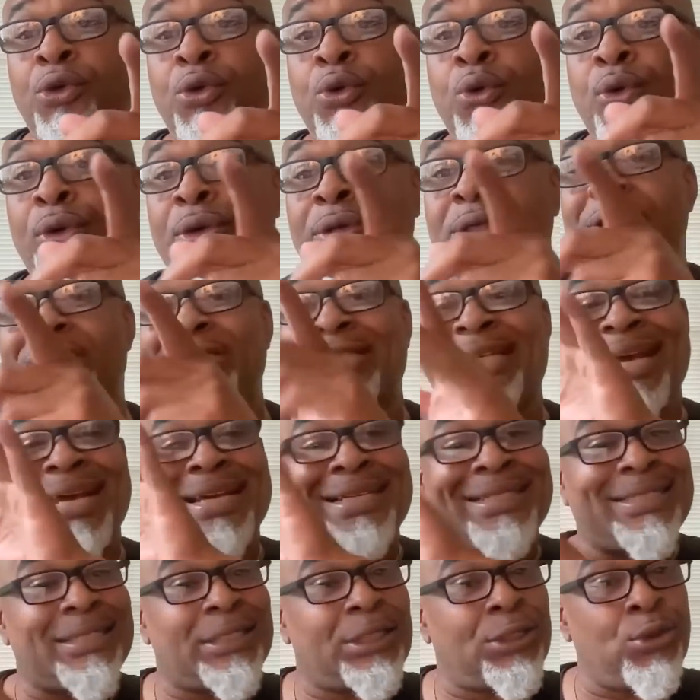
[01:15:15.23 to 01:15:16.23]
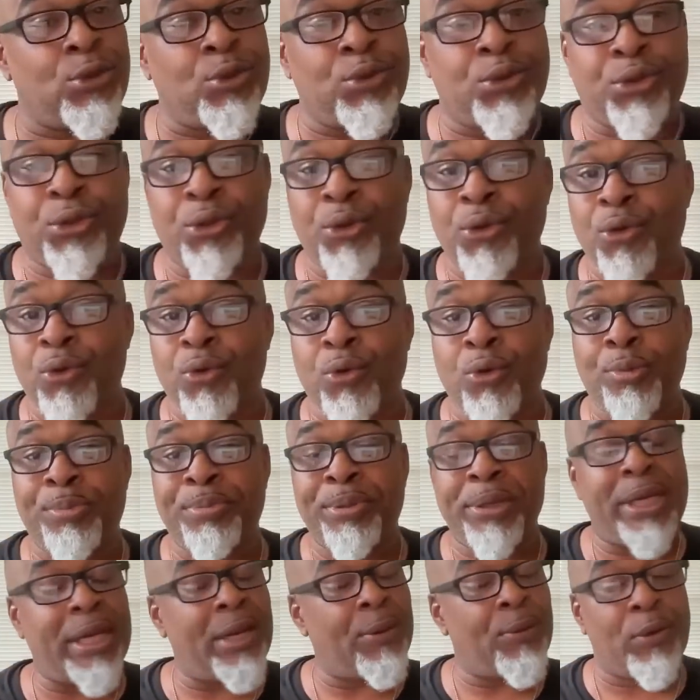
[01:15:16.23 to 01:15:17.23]
doing just YouTube,
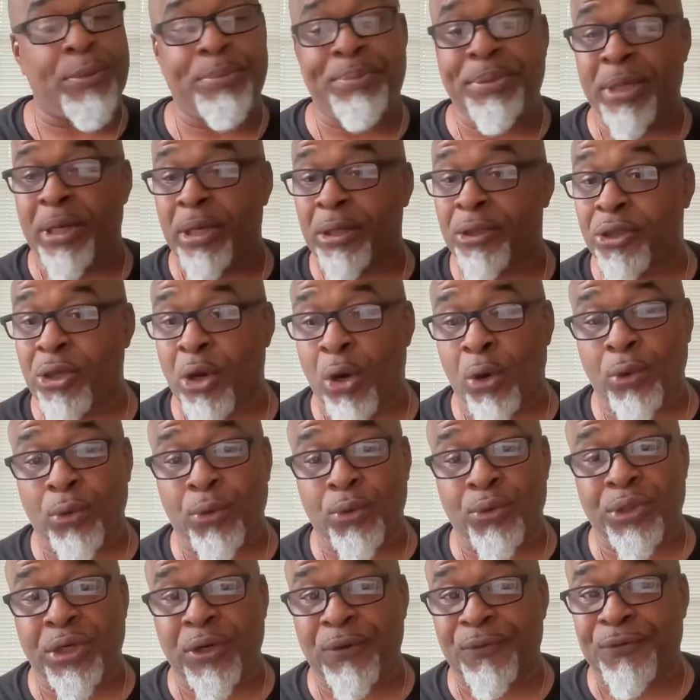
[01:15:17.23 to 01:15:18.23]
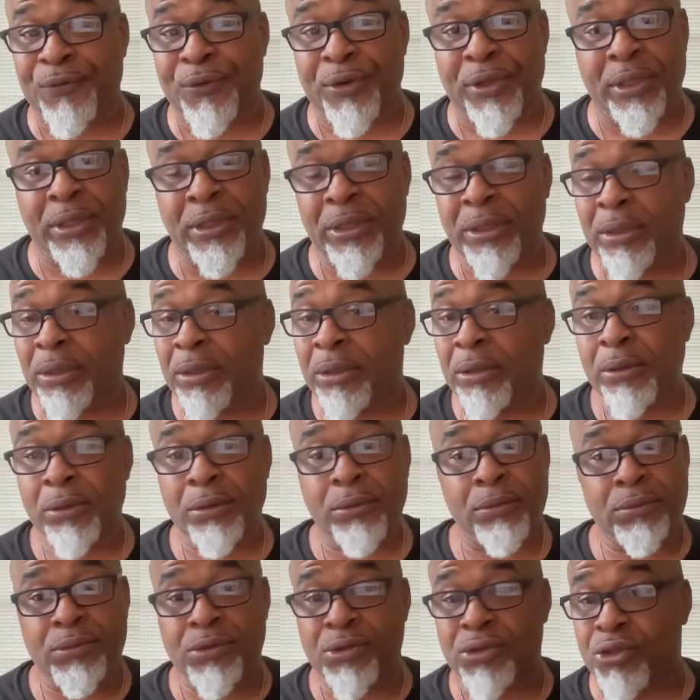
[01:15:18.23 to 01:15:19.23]
it would be a total different
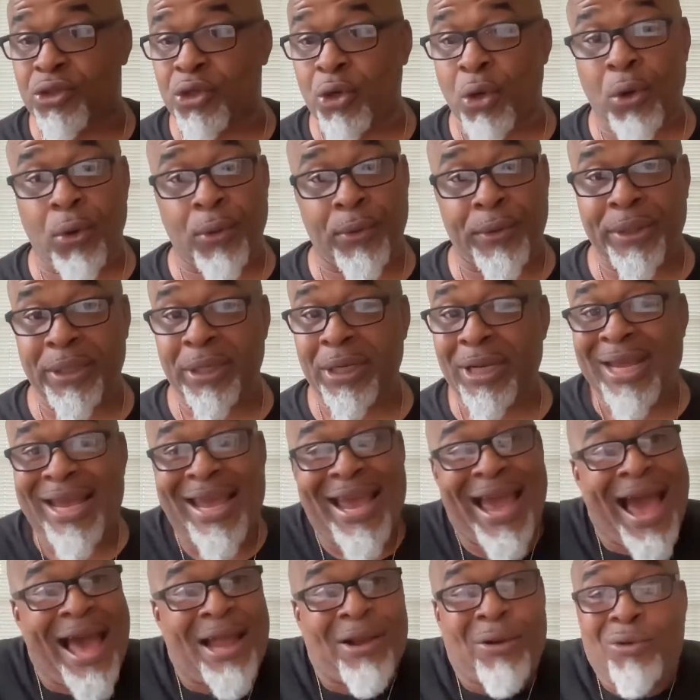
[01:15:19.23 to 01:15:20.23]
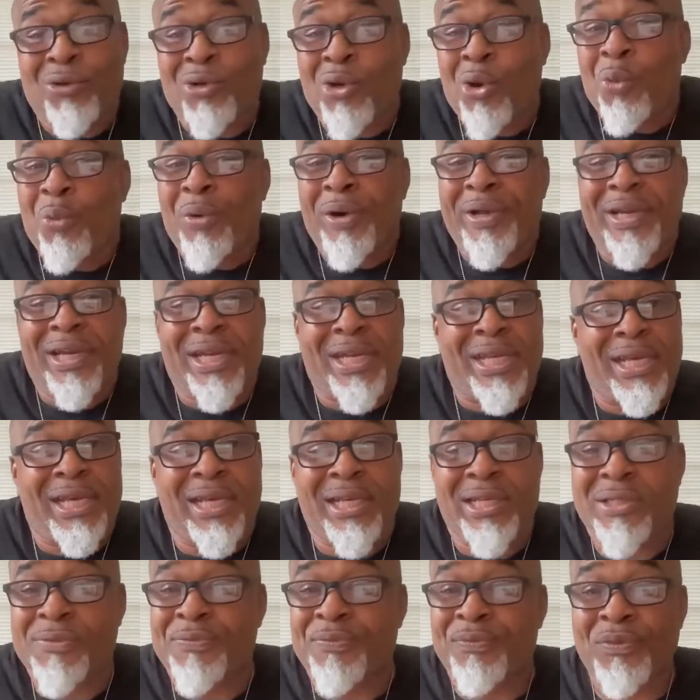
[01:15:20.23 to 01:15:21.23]
story. I don't know what it
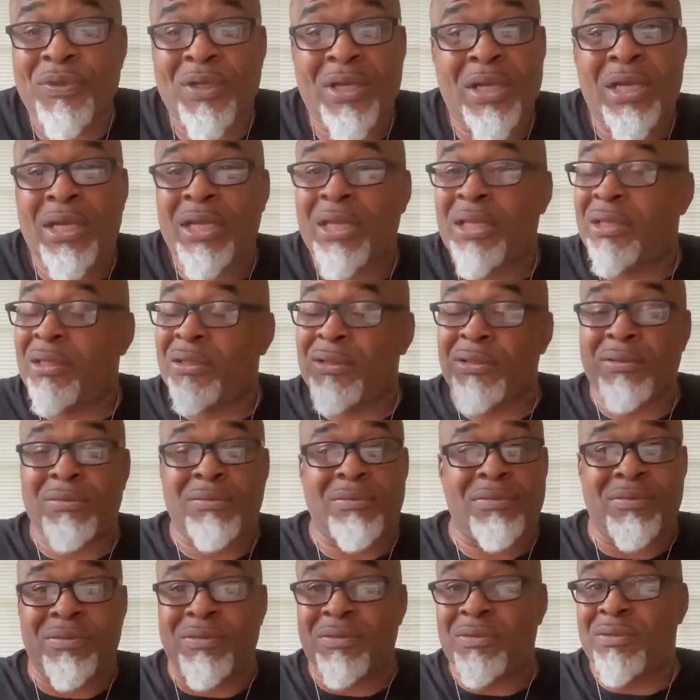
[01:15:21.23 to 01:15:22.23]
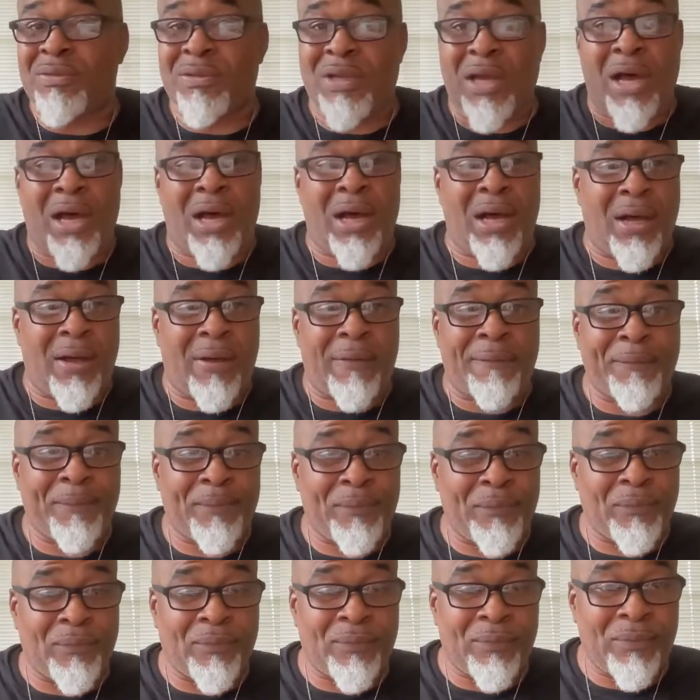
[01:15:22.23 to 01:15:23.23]
is. Uh,
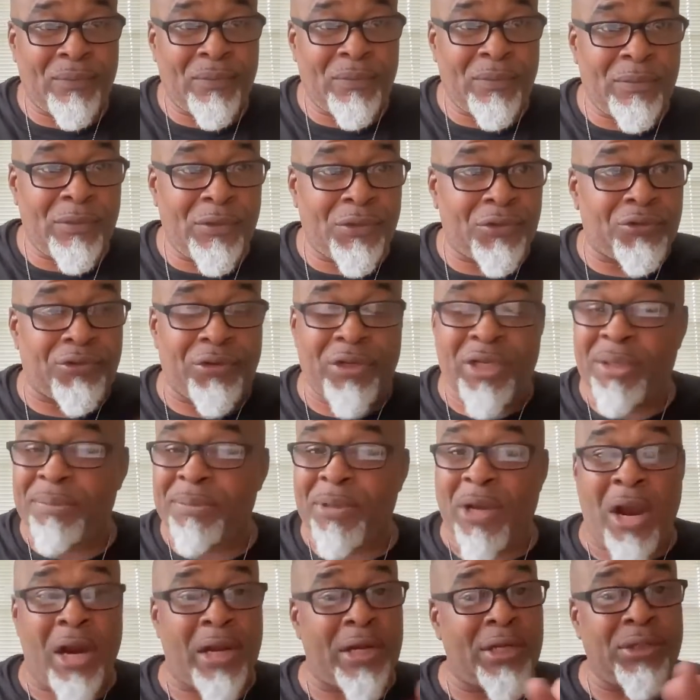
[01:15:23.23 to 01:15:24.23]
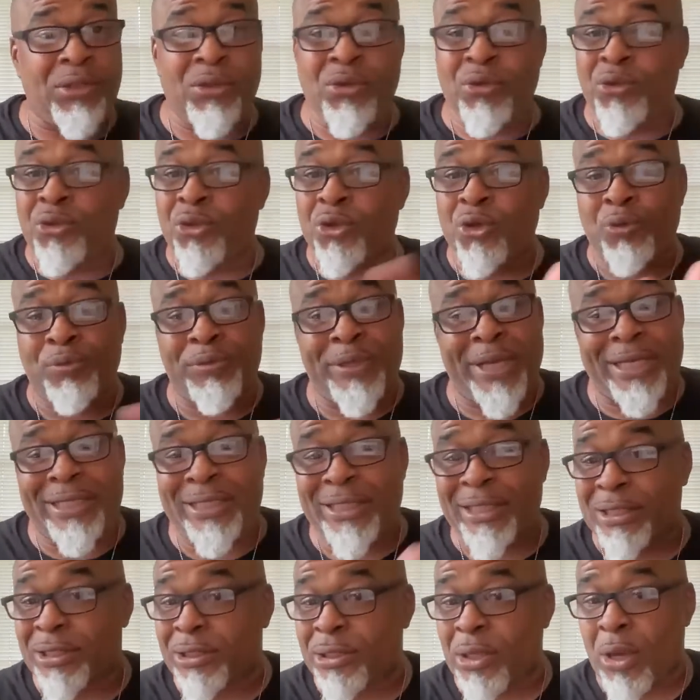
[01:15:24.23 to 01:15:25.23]
StreamYard and YouTube, they
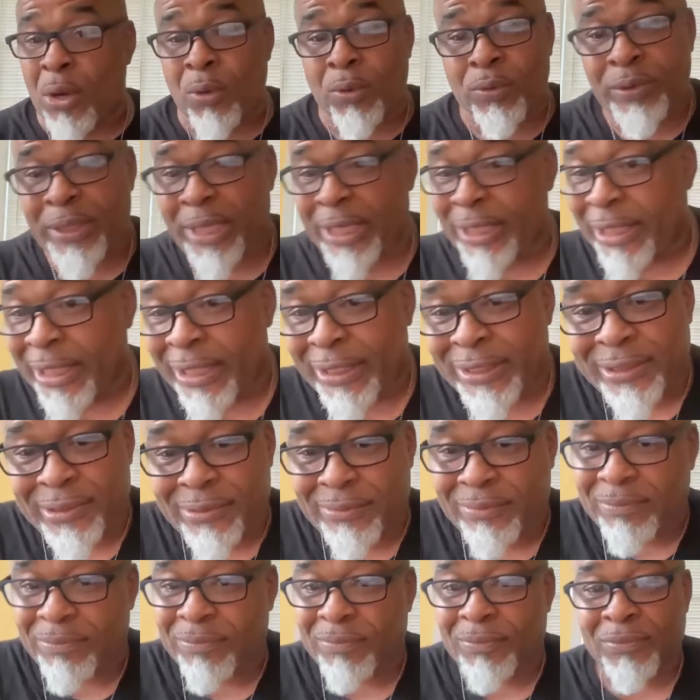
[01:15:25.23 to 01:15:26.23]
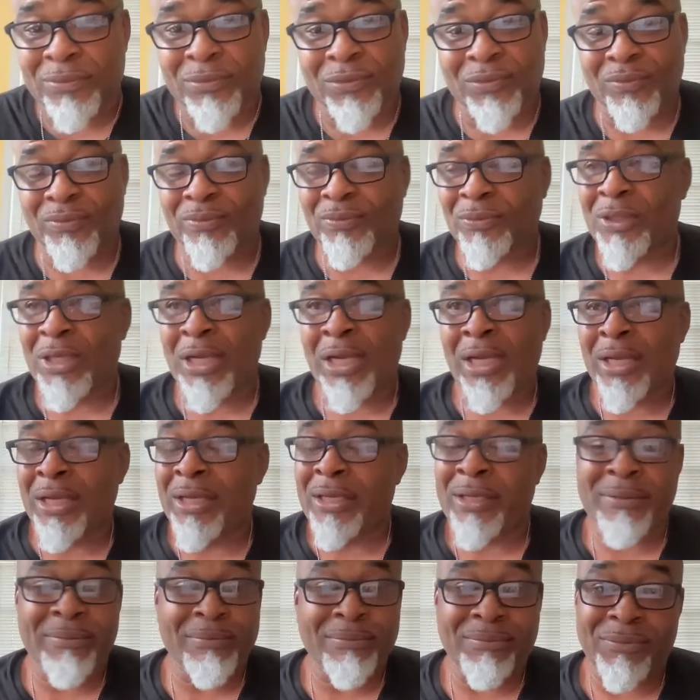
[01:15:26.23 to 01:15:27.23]
just don't, they just,
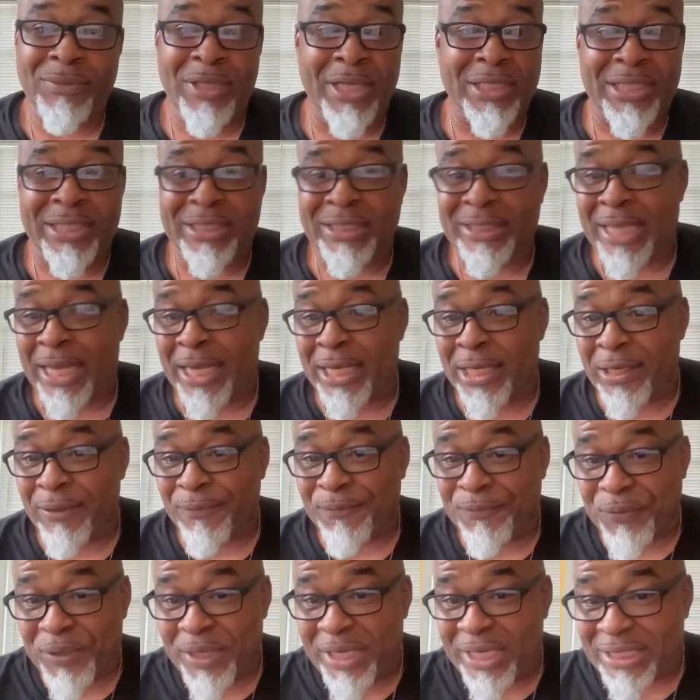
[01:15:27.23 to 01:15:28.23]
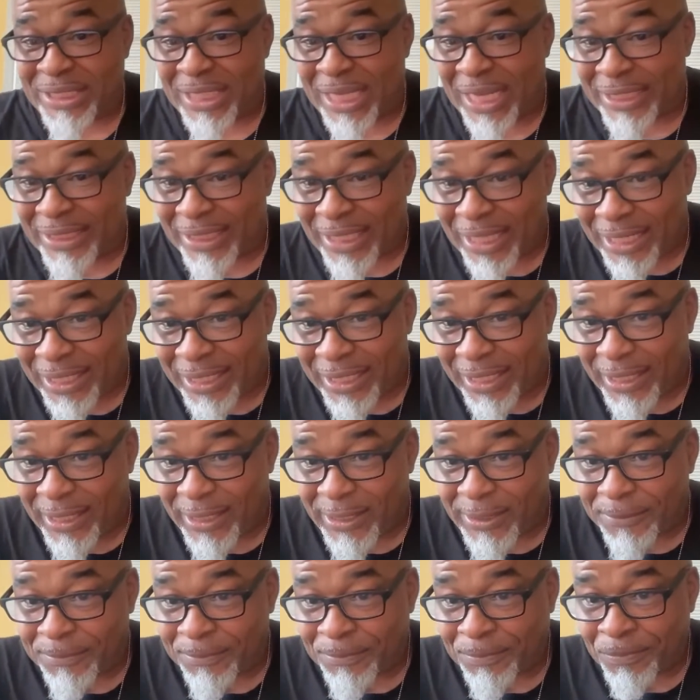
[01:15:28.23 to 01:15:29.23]
they just ain't good friends like that, I
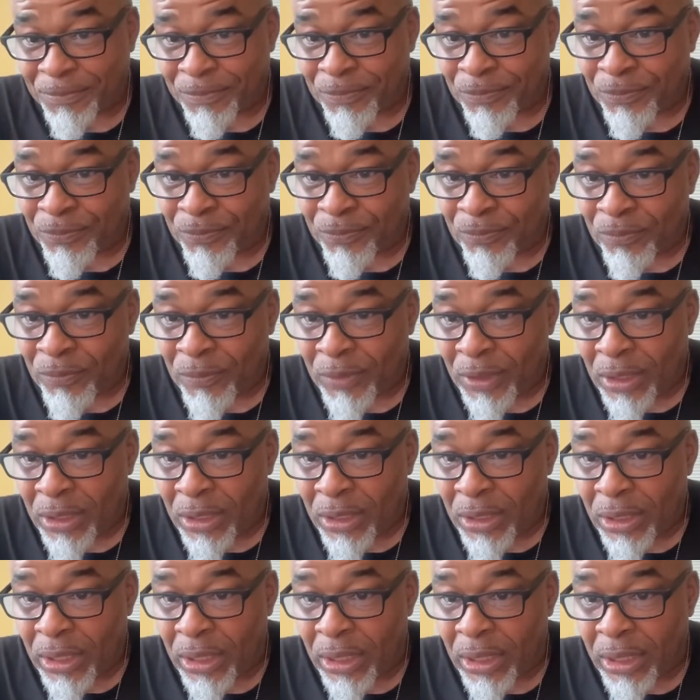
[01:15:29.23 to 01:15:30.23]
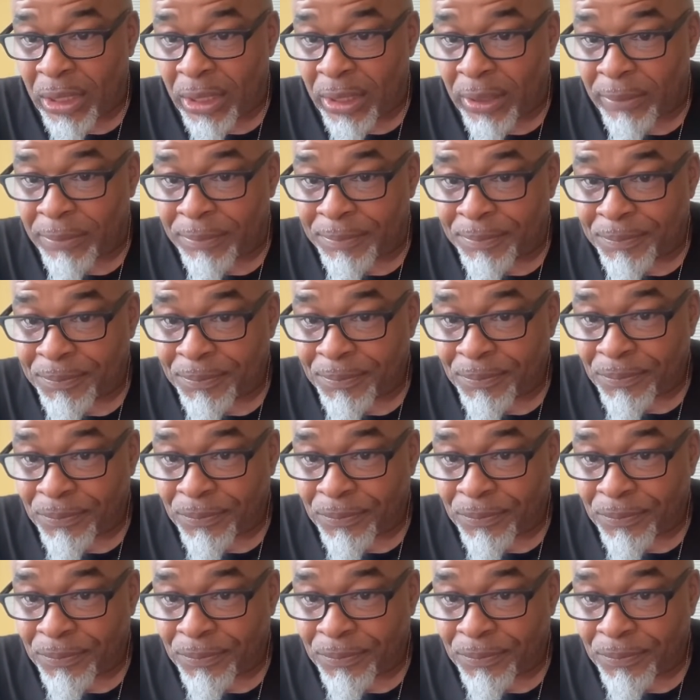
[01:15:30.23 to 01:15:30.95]
guess. Um,